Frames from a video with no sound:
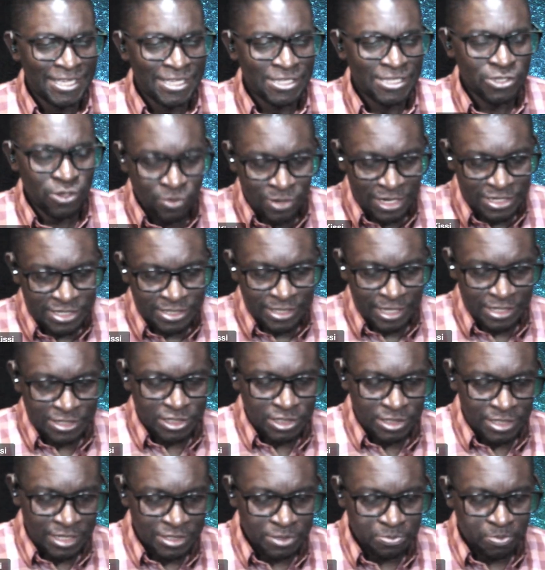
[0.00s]
So
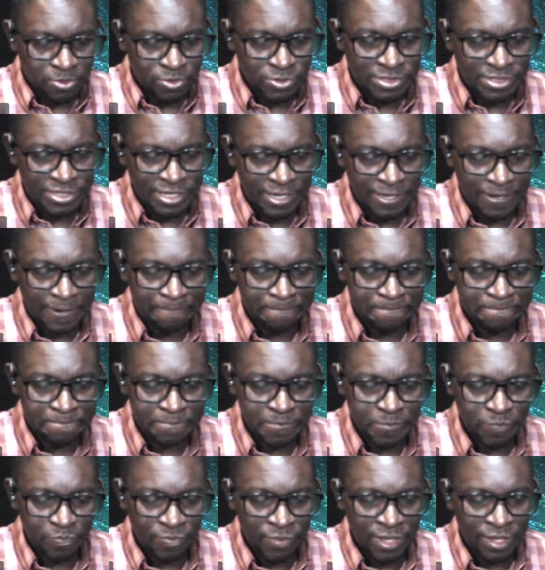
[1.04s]
let's proceed.
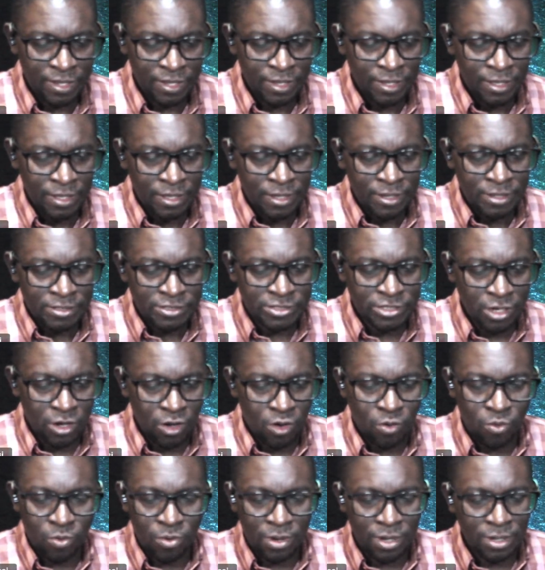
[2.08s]

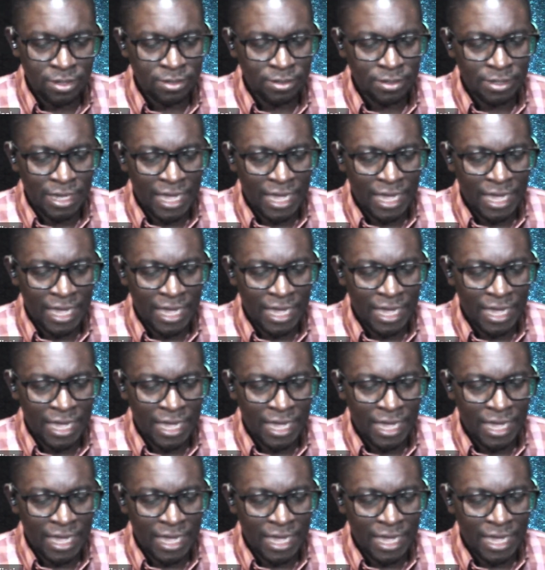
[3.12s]
So